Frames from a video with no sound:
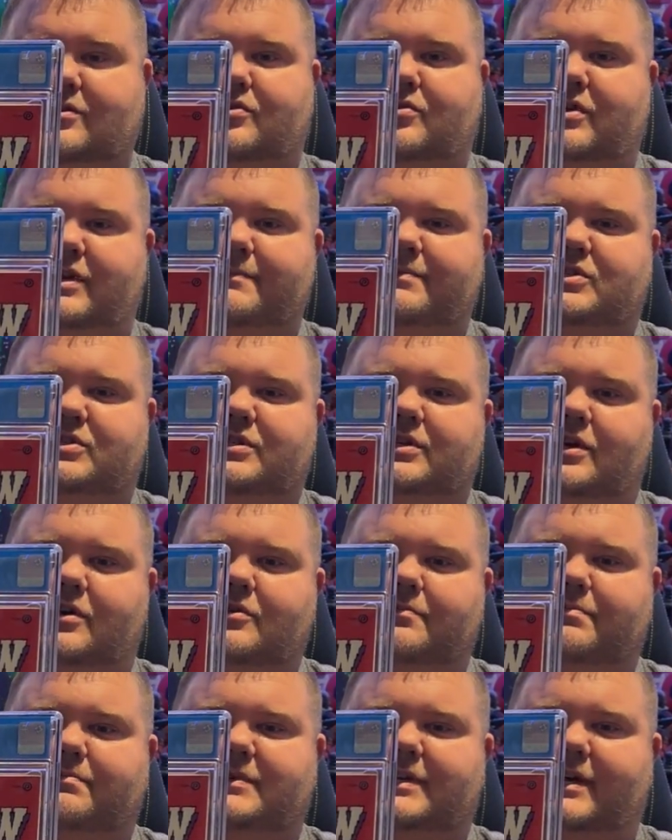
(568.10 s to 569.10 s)
Creep
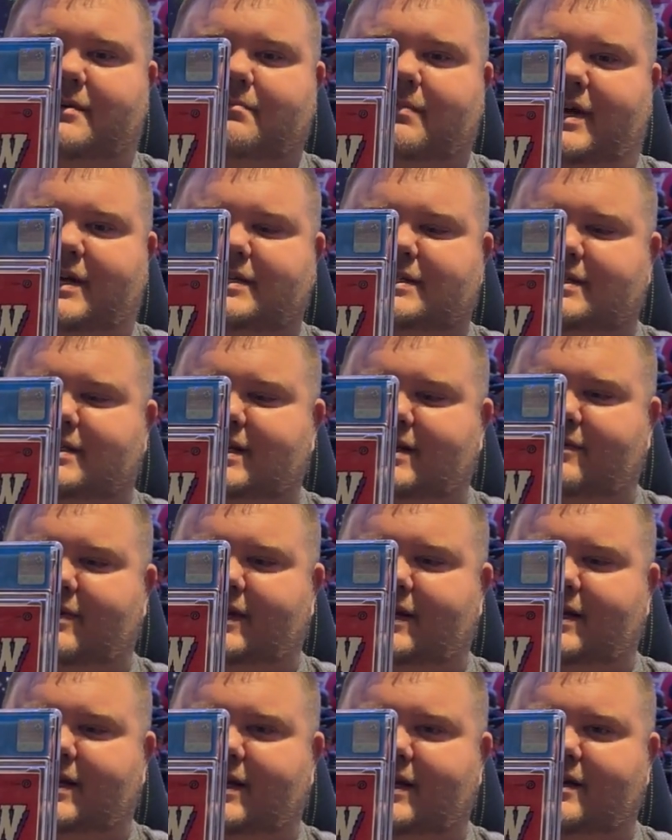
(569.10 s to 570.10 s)
Show done by Stephen
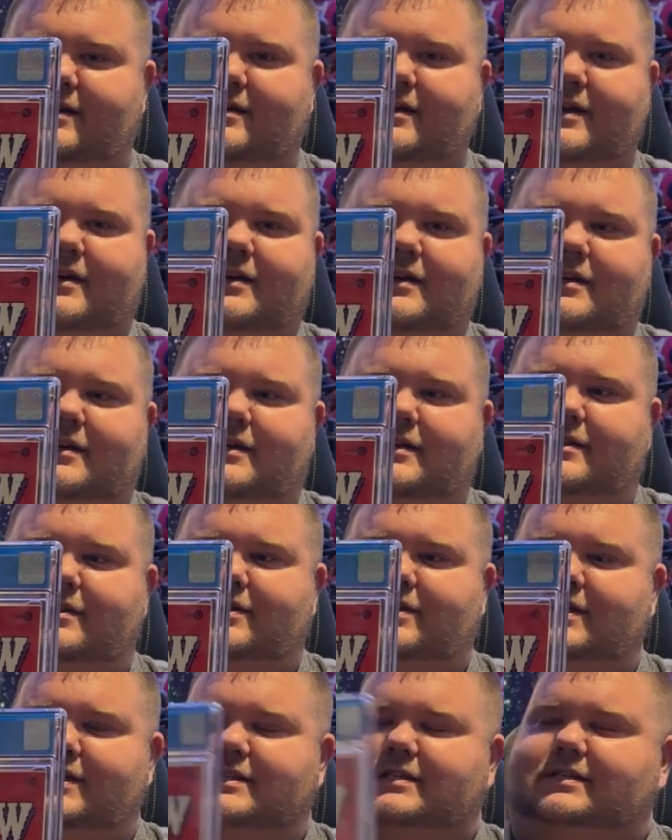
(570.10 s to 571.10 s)
King.
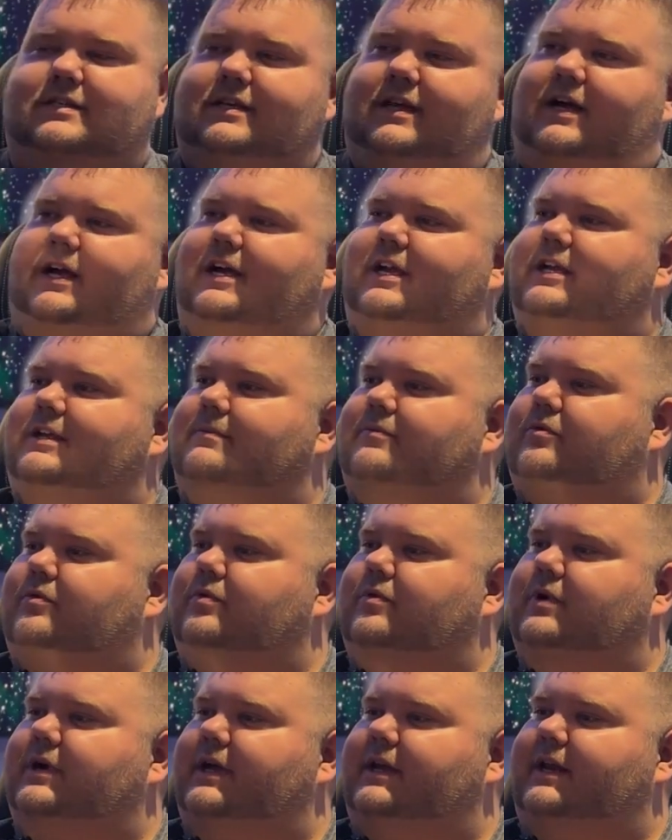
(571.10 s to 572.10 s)
This I am
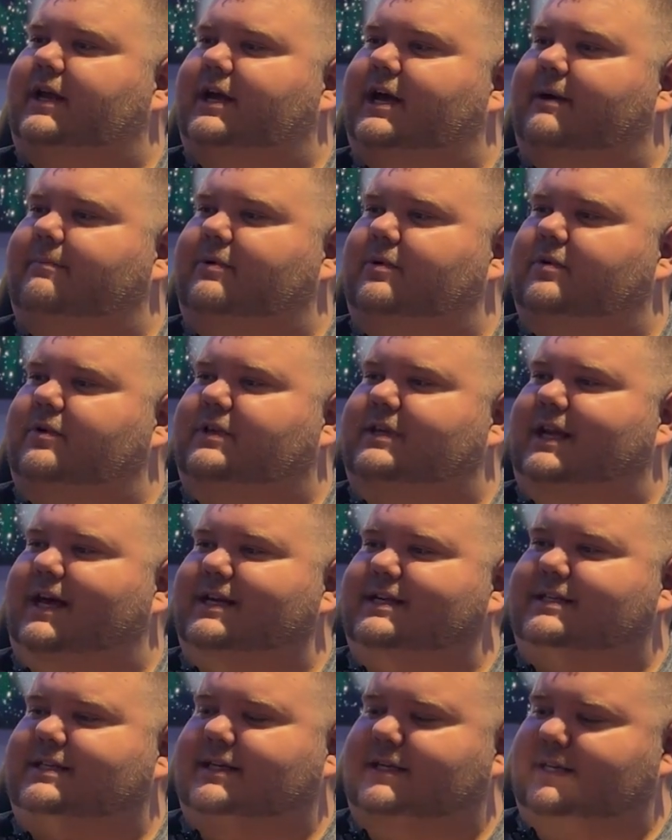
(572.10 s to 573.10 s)
quite happy with.
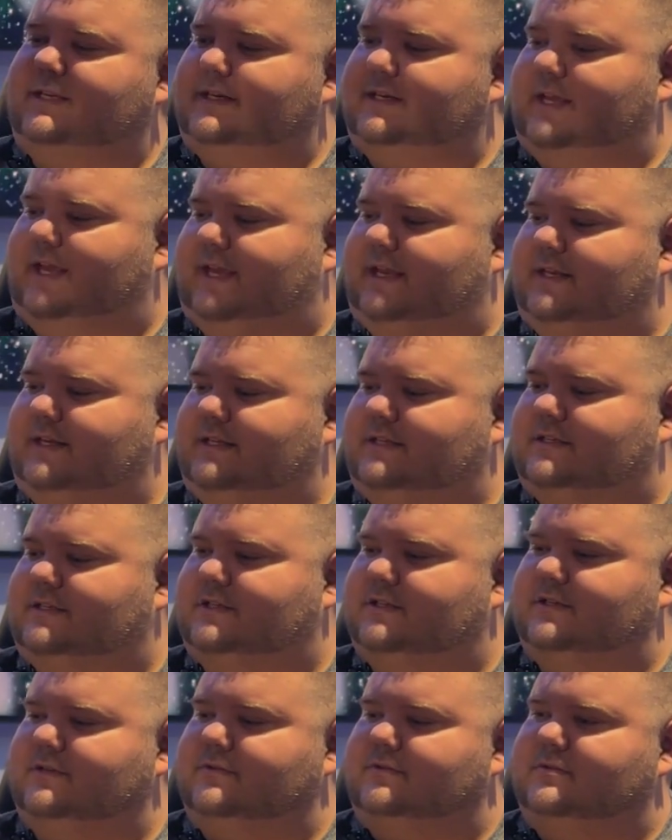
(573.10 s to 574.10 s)

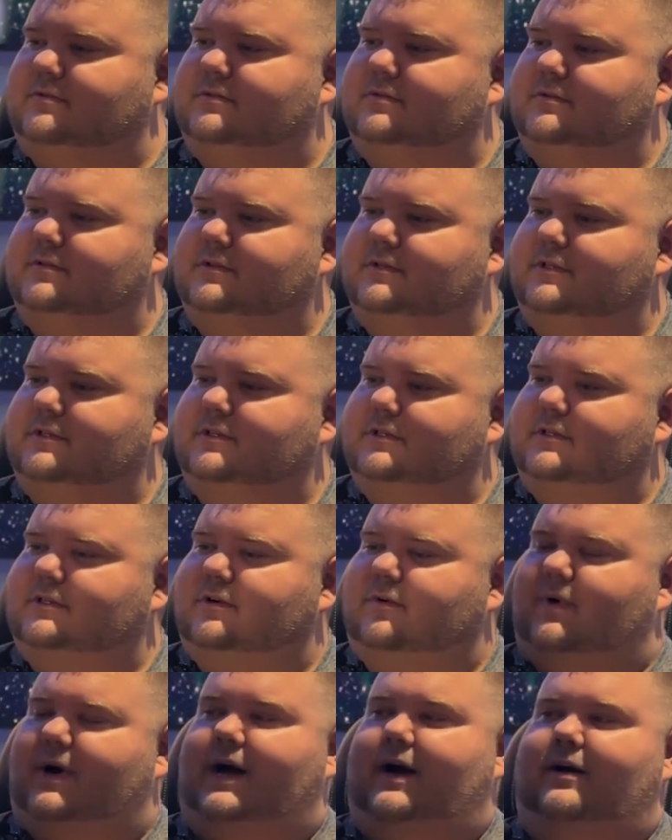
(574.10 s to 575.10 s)
1982.
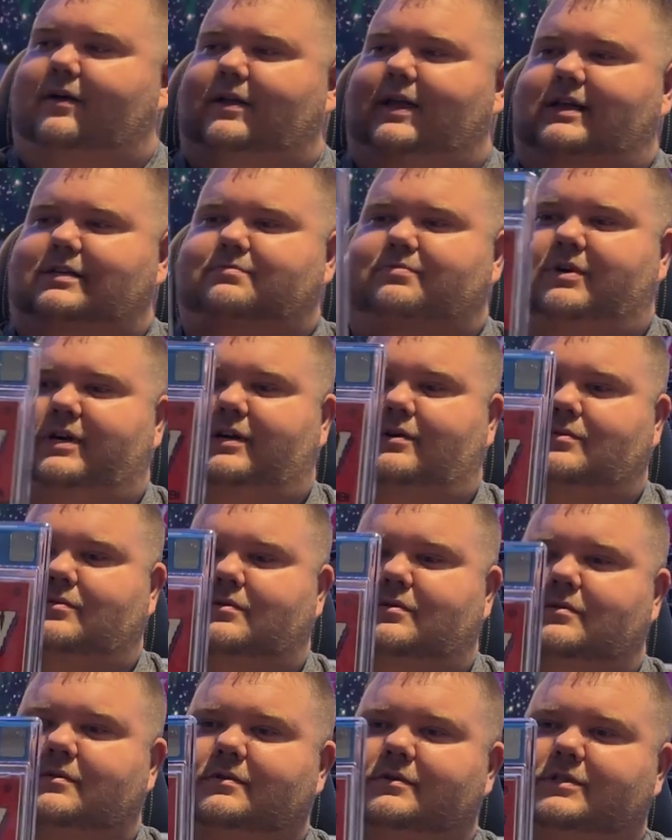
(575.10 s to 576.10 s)
Wow, that's pretty cool.
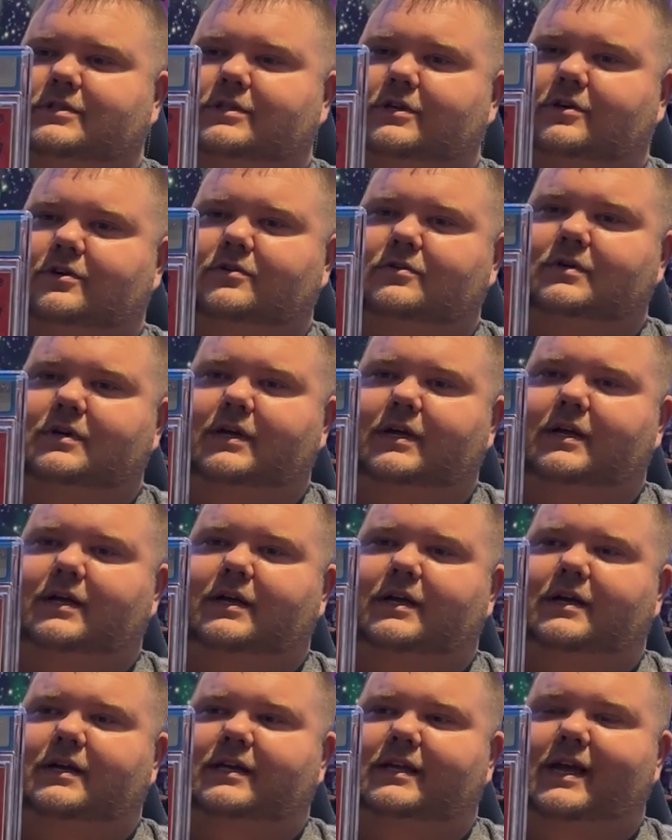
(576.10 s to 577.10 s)
So
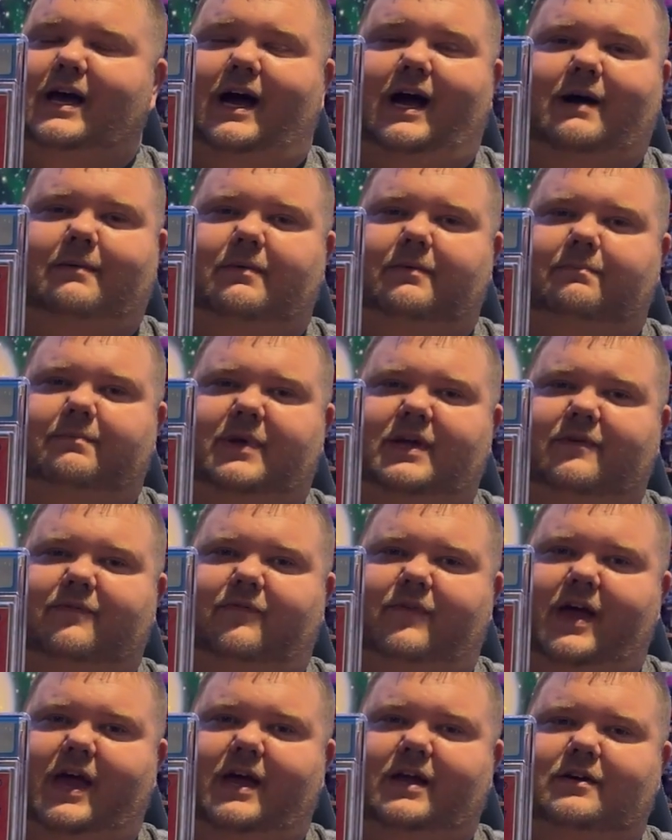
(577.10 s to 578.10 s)
yeah, I'm a big
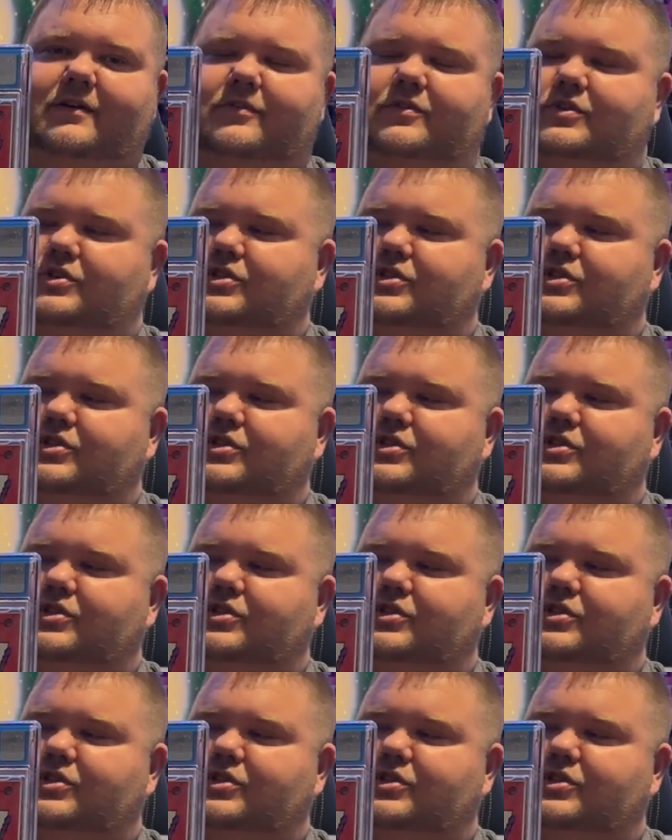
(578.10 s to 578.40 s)
fan of the